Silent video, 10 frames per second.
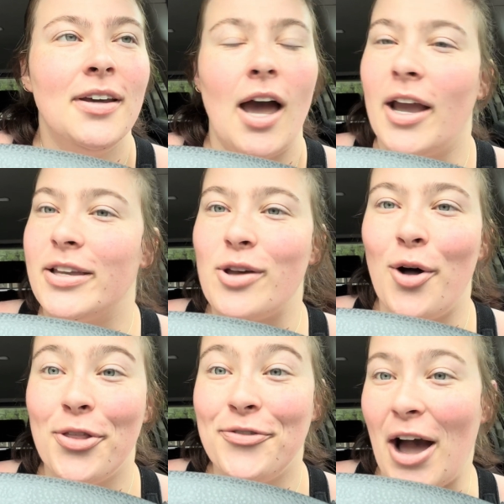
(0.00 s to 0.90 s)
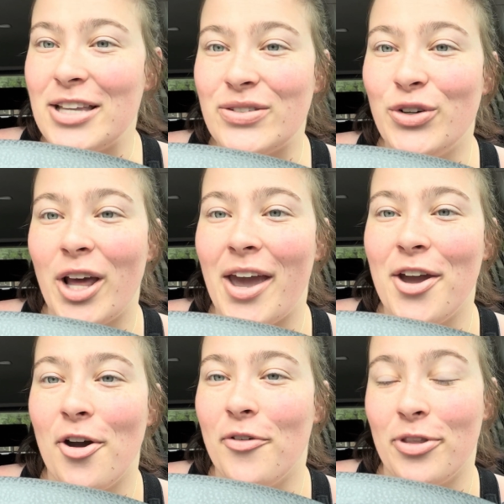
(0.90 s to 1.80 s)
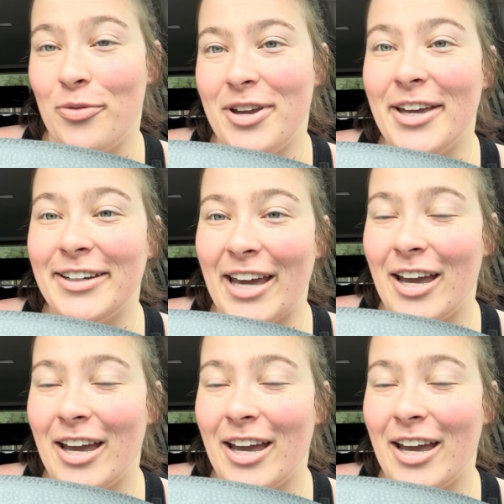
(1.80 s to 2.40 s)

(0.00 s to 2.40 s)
I guess all the fast food I ate over the weekend